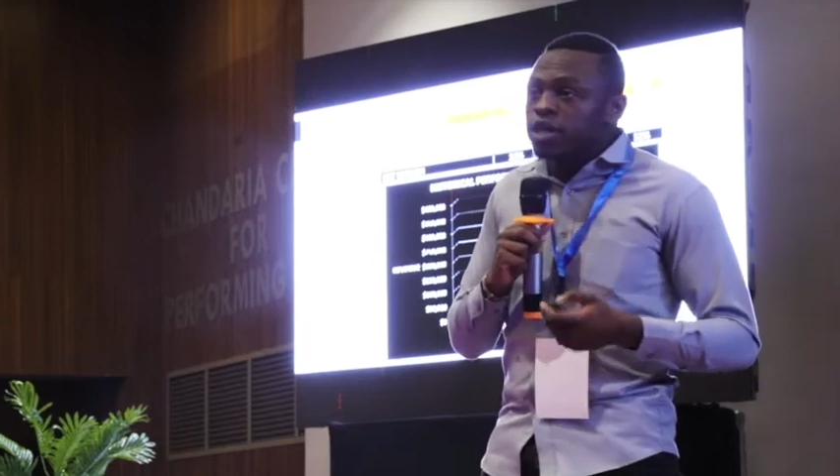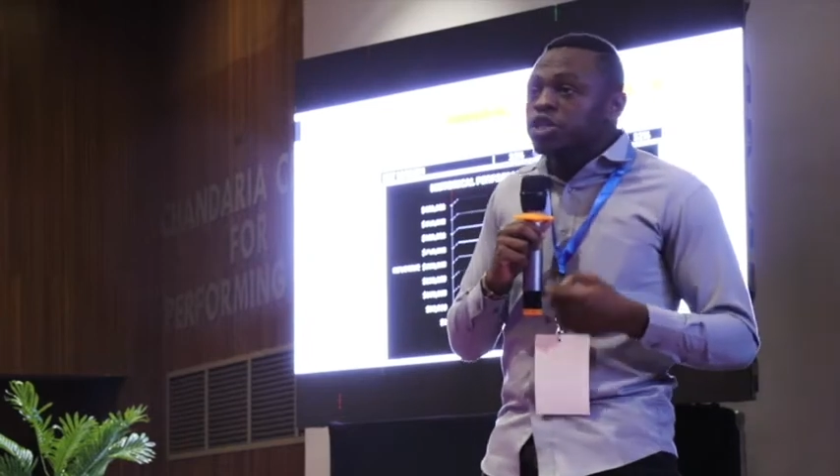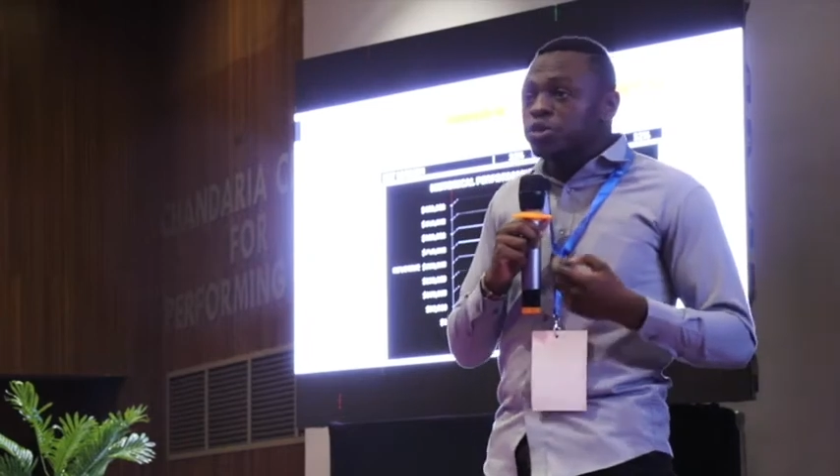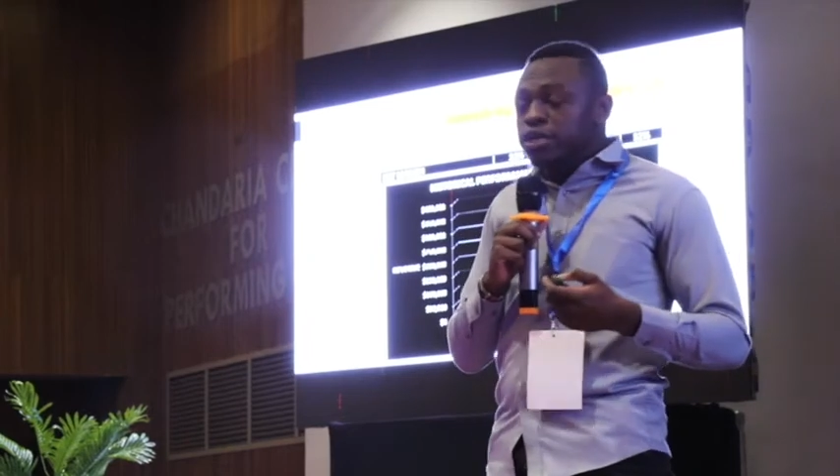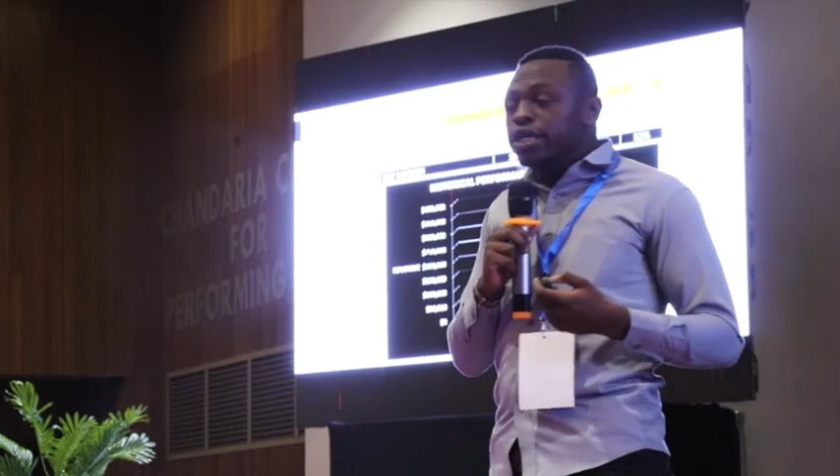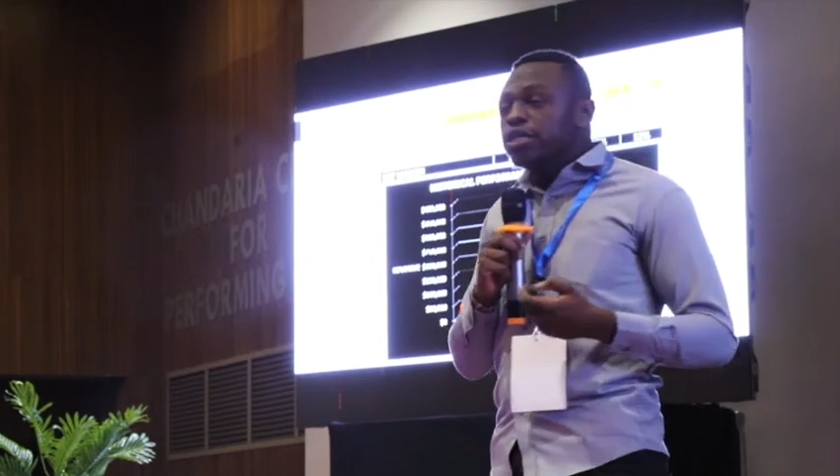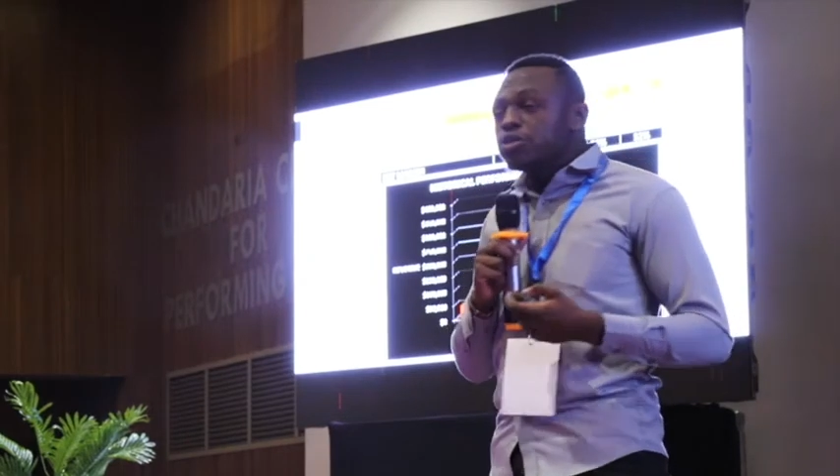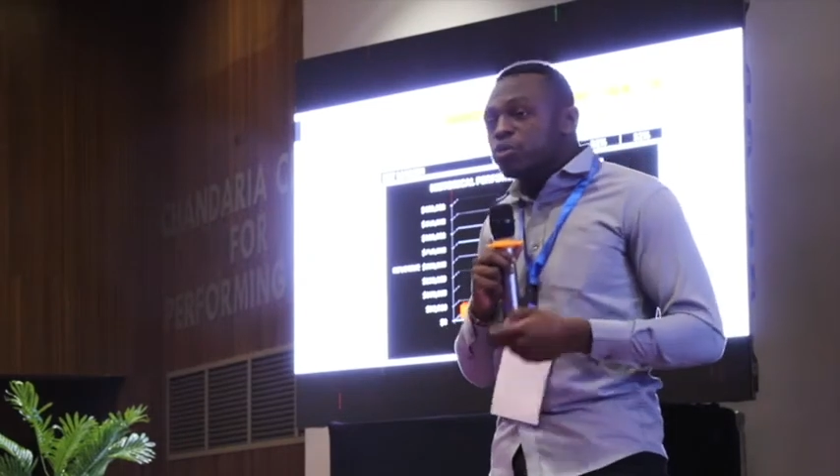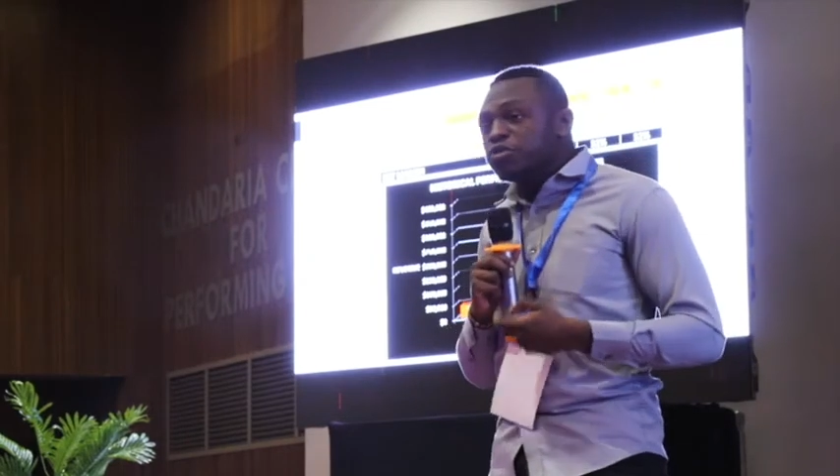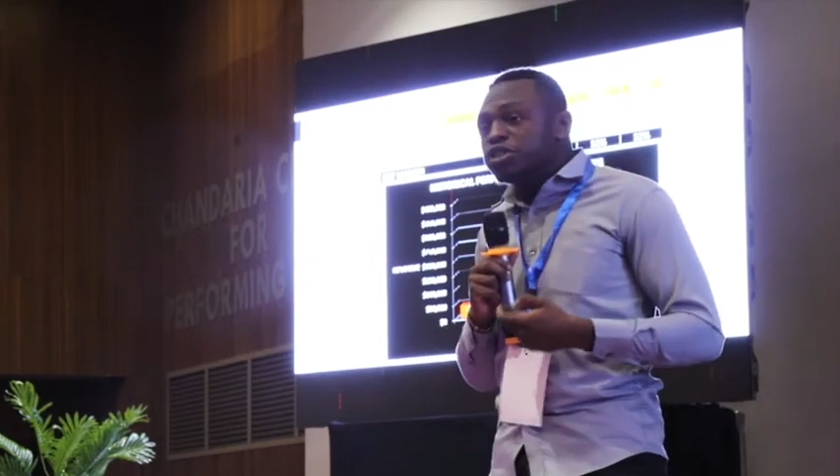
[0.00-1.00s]
To date,
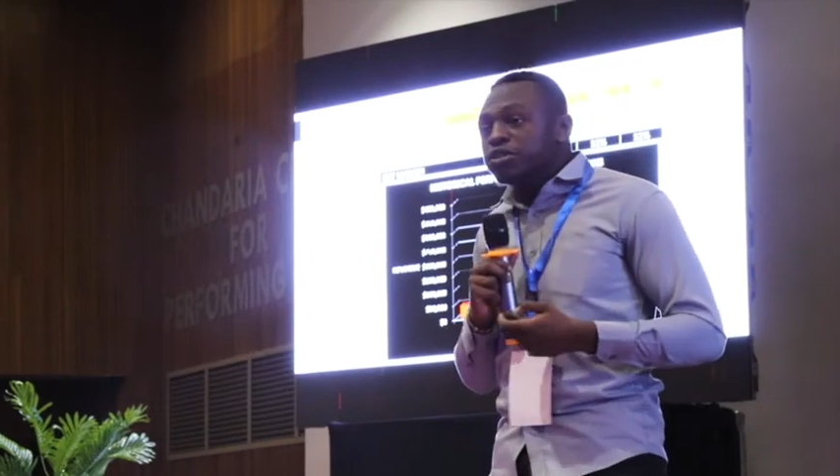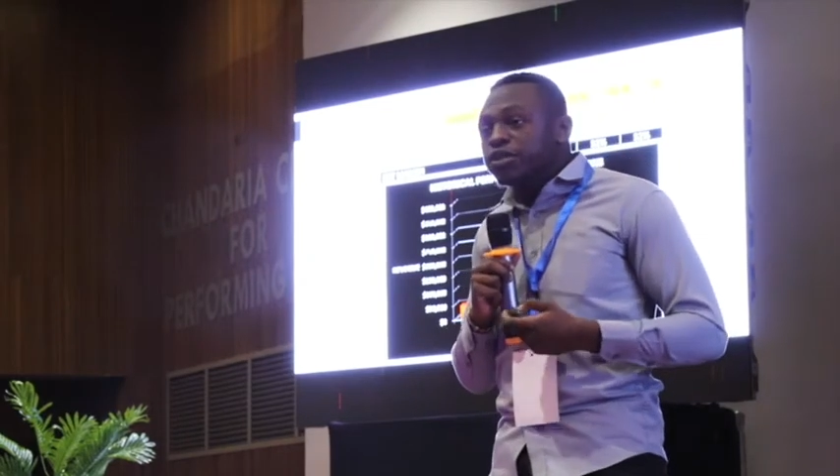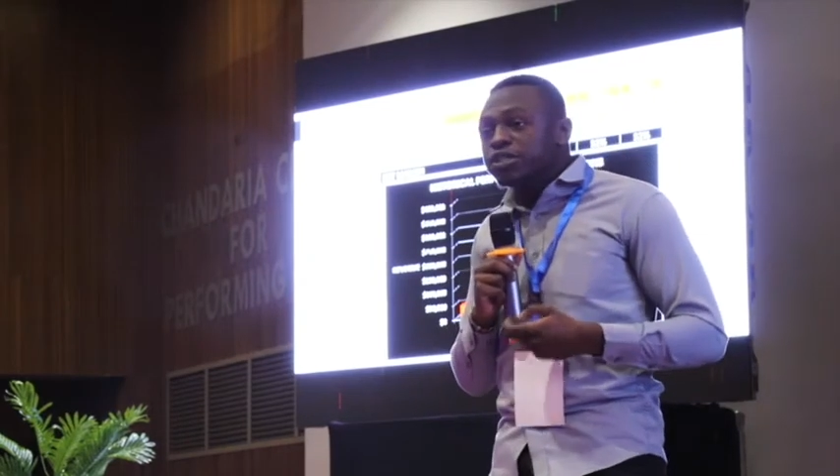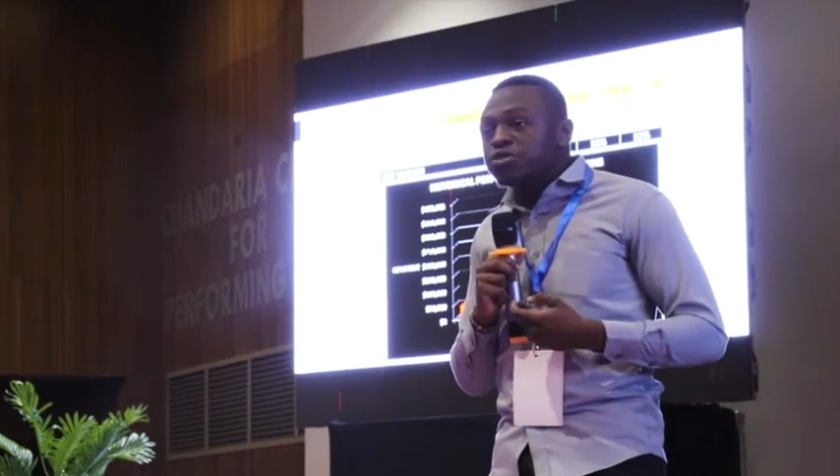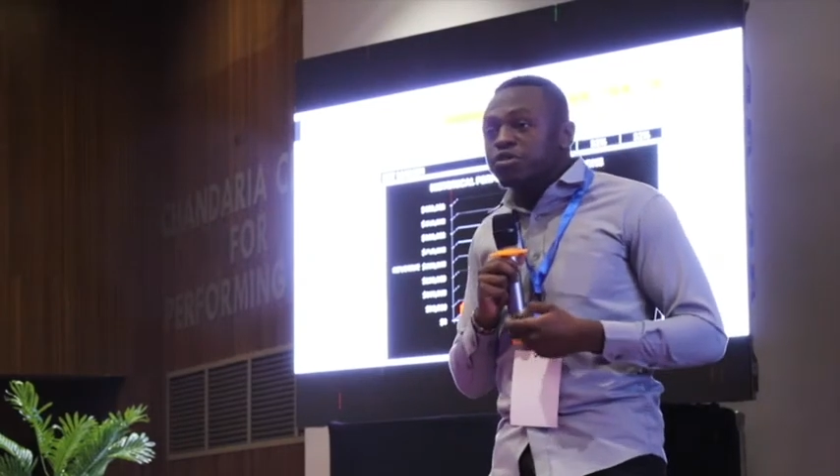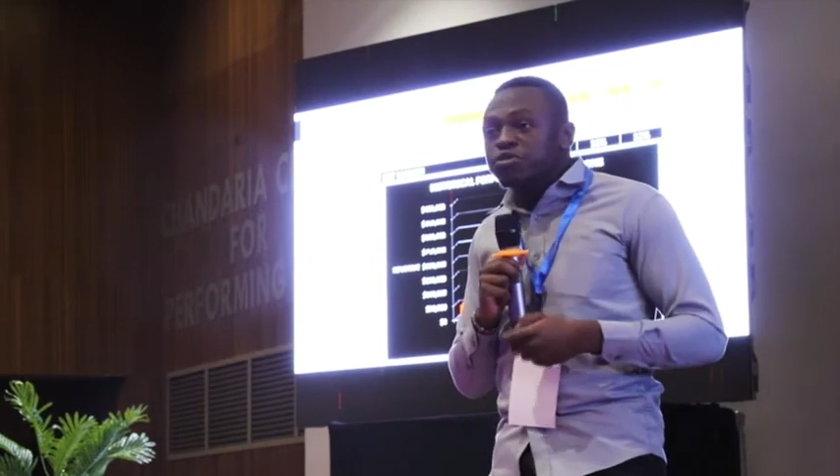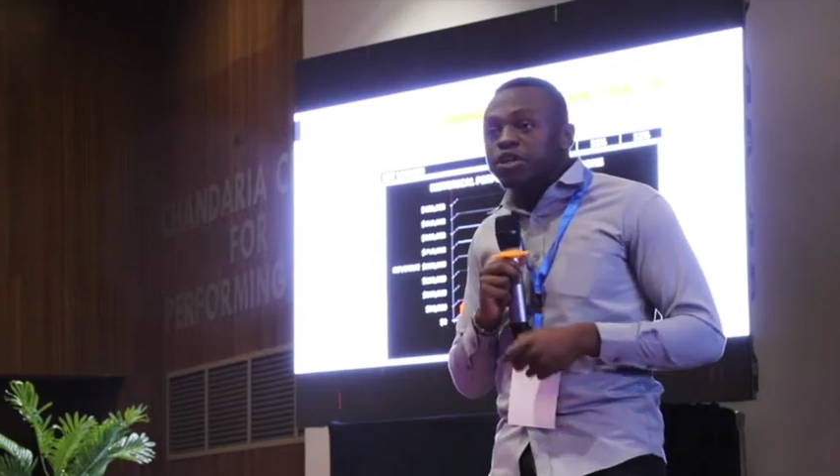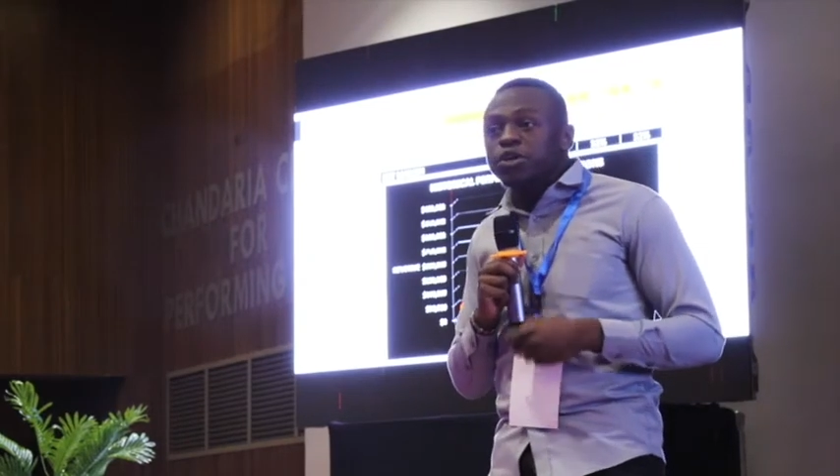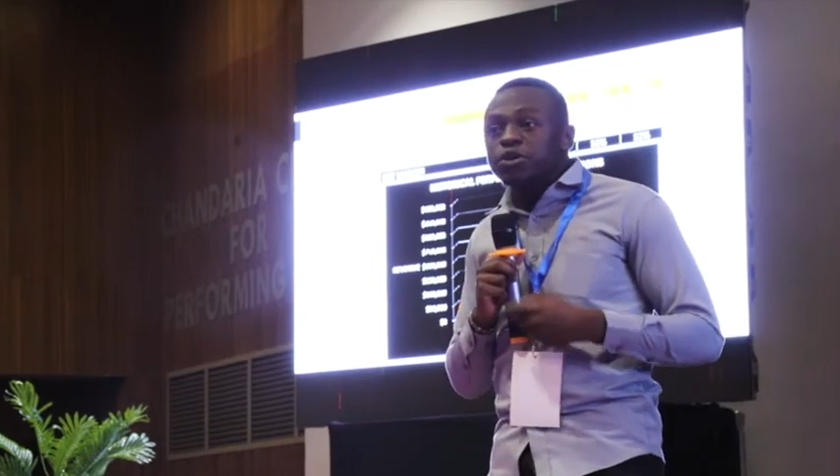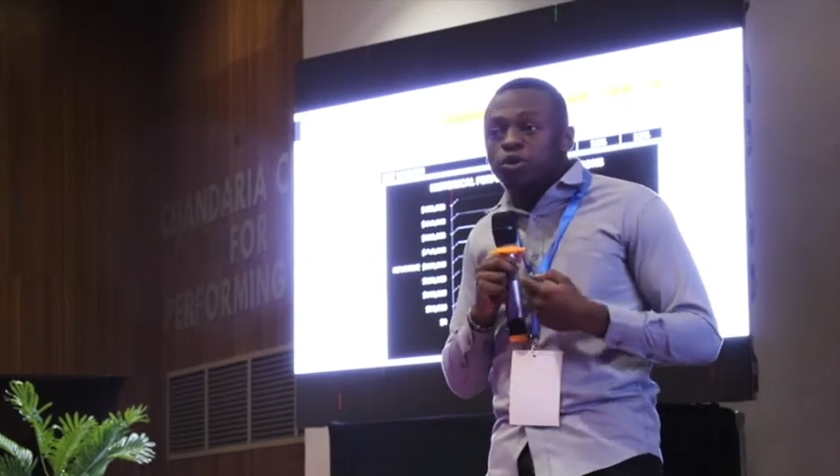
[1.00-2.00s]
we've generated
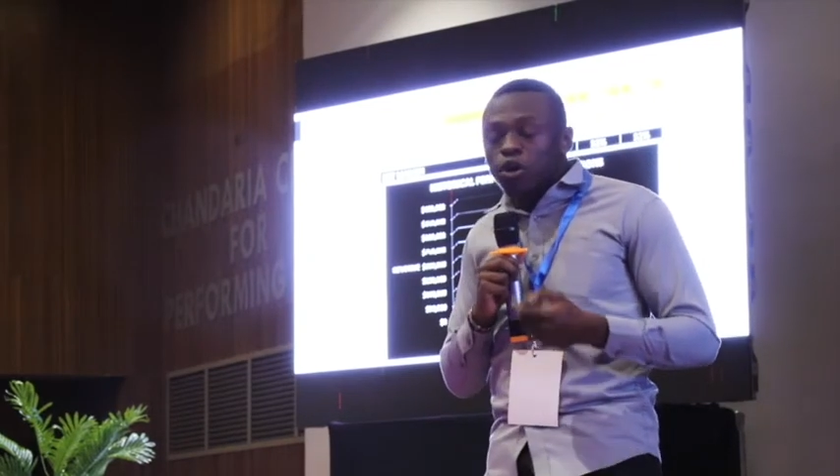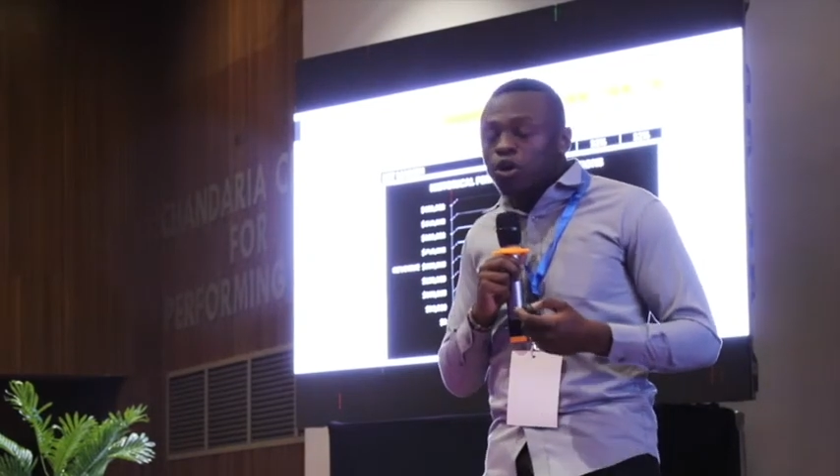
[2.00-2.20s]
revenue